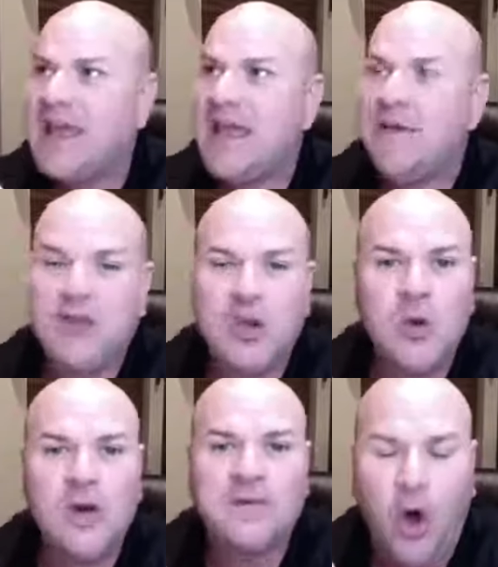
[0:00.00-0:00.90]
If you
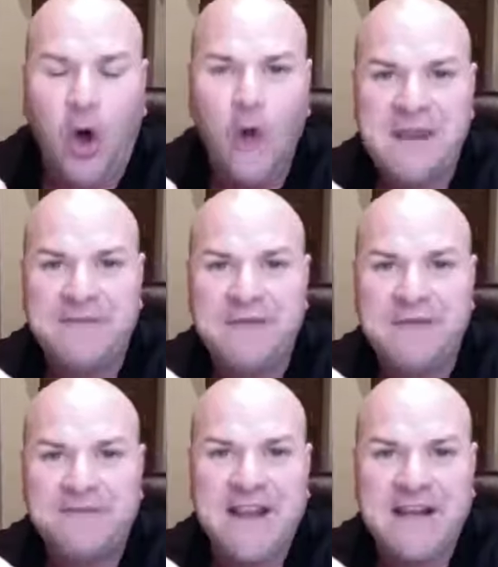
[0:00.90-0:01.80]
would have told me
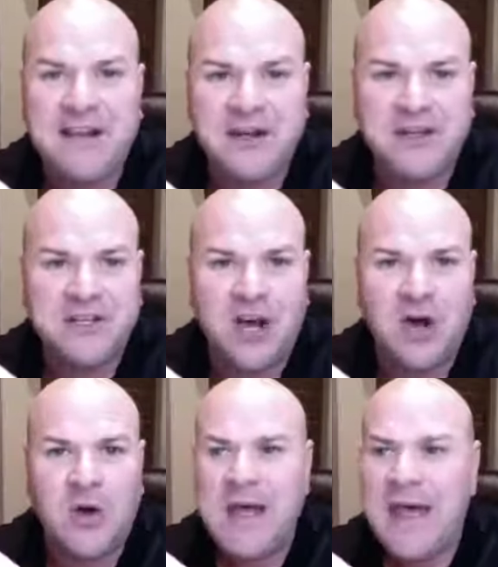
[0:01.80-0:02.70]
15 years
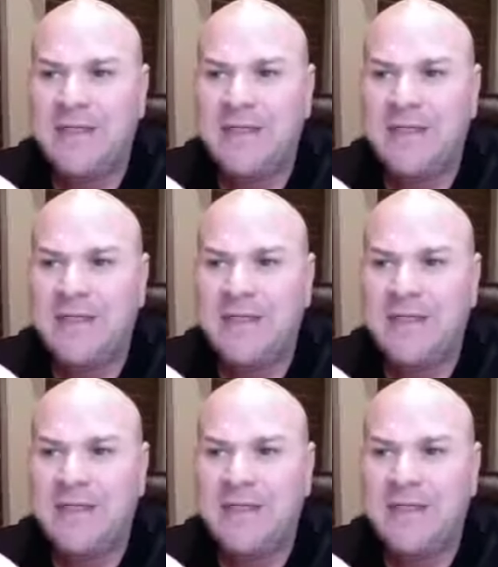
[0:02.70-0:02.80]
ago